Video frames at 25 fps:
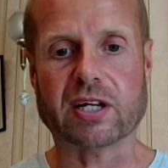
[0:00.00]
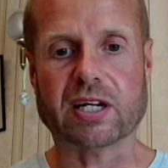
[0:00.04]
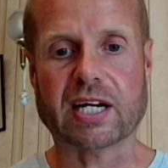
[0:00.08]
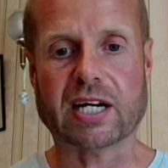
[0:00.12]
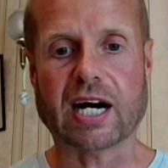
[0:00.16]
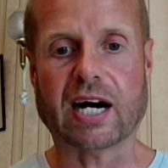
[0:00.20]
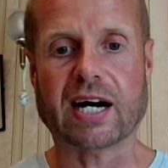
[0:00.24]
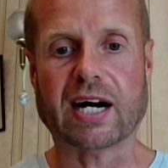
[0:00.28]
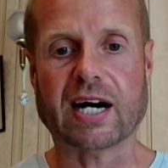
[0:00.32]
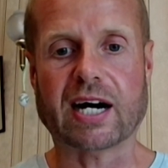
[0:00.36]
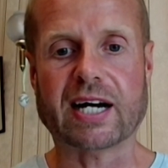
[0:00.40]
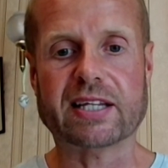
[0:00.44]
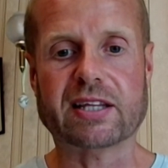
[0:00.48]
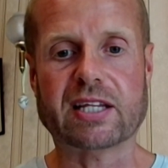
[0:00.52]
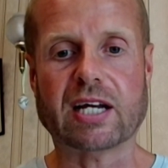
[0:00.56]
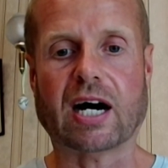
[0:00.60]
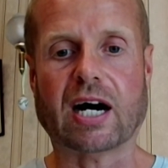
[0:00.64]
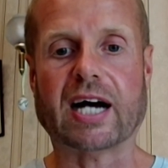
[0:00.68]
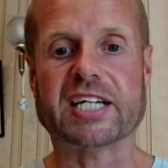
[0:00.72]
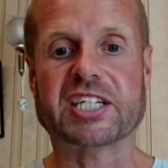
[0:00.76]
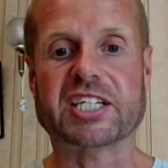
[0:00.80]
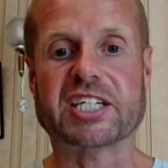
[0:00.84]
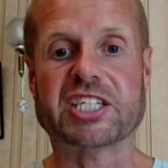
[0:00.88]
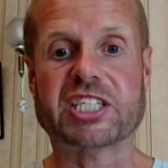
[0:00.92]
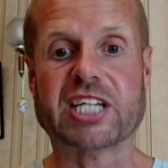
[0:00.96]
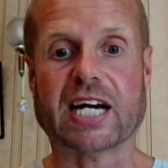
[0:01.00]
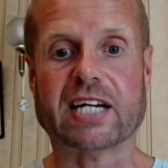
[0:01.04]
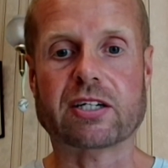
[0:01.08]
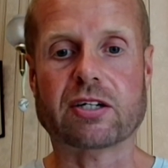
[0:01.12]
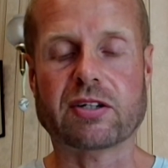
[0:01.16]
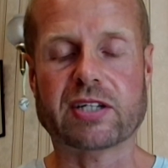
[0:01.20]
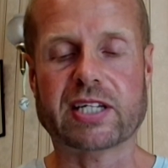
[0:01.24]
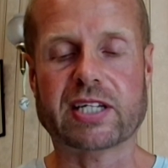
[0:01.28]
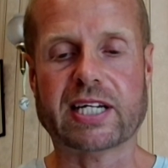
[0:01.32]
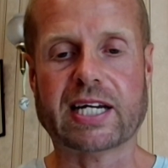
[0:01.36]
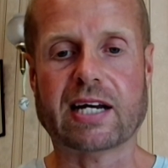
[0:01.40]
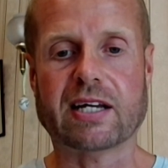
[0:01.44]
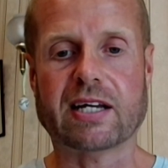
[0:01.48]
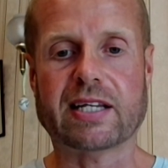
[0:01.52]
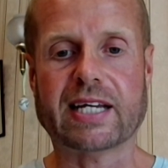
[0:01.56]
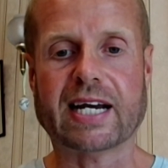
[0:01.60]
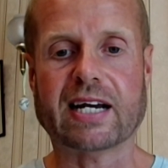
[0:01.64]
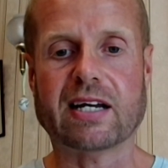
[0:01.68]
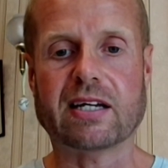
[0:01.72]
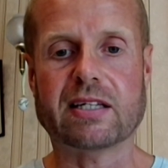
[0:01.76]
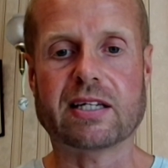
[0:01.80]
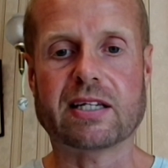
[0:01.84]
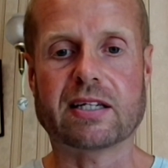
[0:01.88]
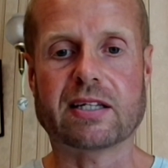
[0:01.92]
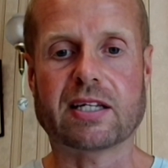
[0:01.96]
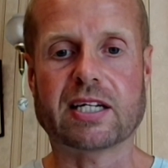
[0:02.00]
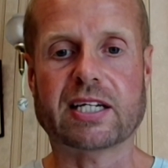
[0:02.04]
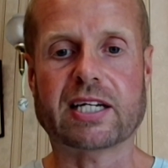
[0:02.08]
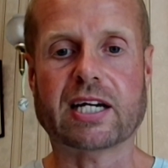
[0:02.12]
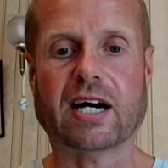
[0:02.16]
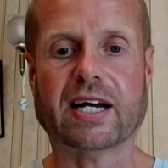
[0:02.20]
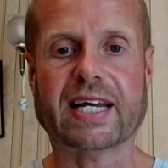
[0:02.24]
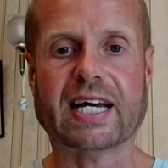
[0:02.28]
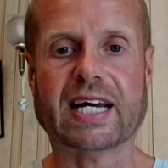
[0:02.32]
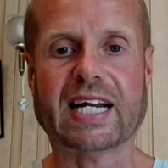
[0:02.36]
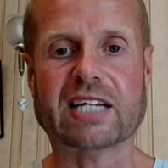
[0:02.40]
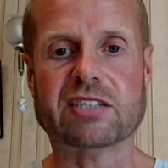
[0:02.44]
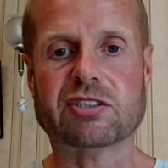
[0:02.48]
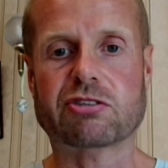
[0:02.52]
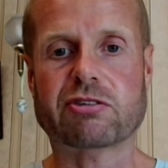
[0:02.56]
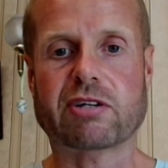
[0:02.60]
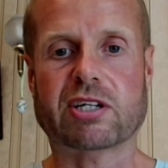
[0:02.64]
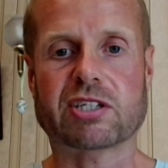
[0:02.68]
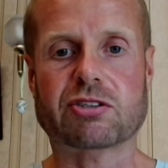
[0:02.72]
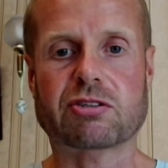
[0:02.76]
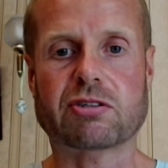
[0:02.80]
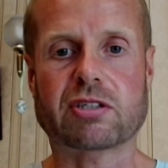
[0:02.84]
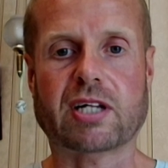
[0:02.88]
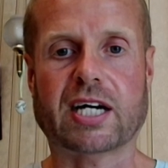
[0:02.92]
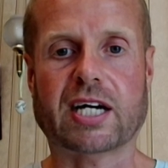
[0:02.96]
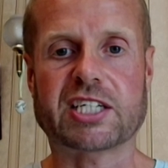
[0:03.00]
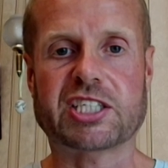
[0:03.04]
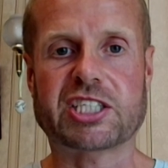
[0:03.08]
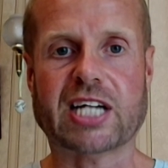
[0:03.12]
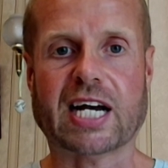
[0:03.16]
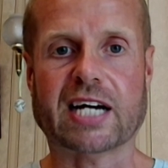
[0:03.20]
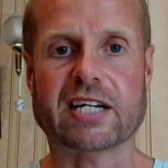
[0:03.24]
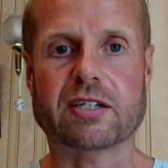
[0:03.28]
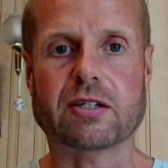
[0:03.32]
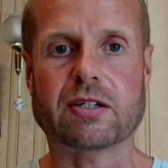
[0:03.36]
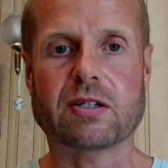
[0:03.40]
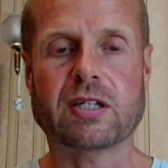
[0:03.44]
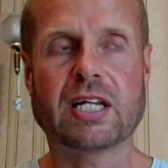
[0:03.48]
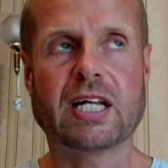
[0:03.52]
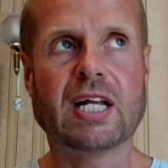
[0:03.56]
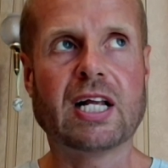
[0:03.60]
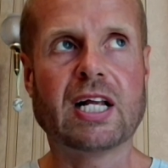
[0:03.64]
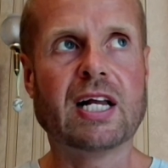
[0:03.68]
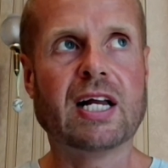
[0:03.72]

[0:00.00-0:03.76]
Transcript: the guide that I channel, the the the, the Yahyel extra that I channel.